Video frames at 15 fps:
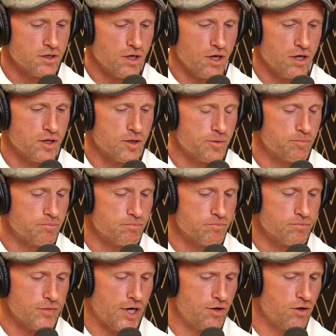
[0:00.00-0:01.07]
um,
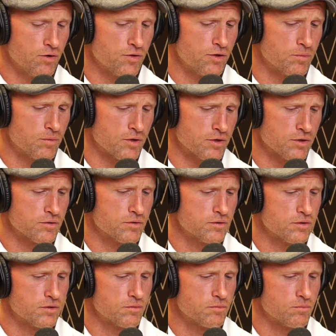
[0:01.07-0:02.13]
I know that we're
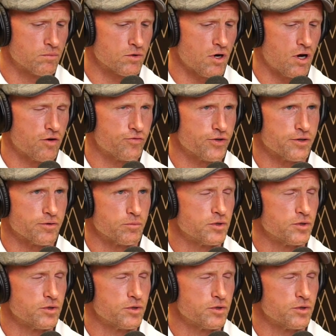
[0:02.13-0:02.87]
we're offering a